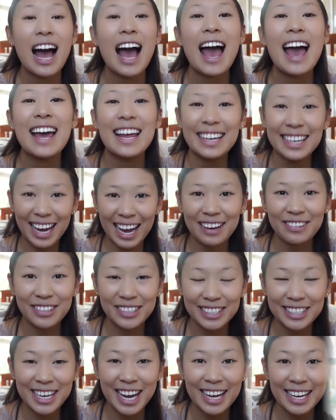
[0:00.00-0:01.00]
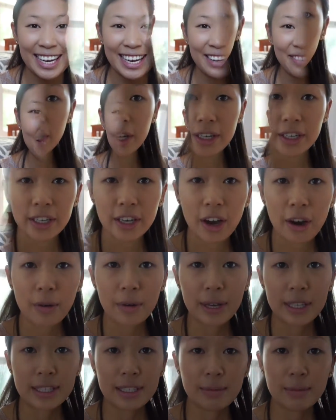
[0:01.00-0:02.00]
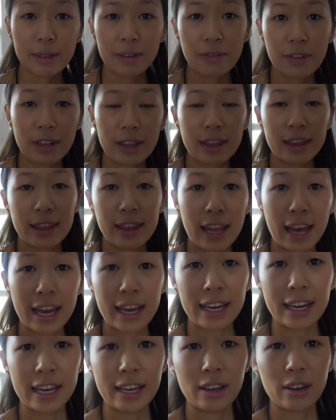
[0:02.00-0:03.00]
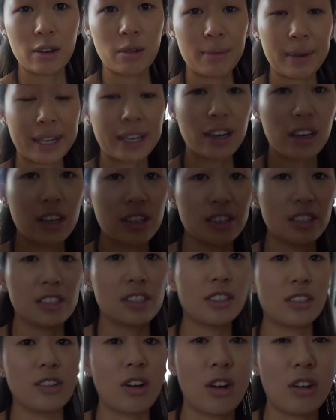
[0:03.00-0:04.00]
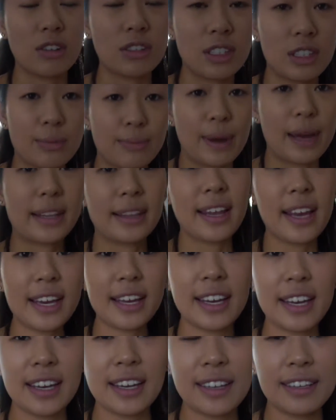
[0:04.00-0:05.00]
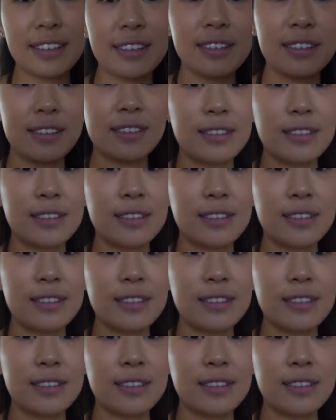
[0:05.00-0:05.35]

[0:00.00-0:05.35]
And I will check. Actually, I wanted to go in some different lighting. Oh my gosh, this is all such bad lighting.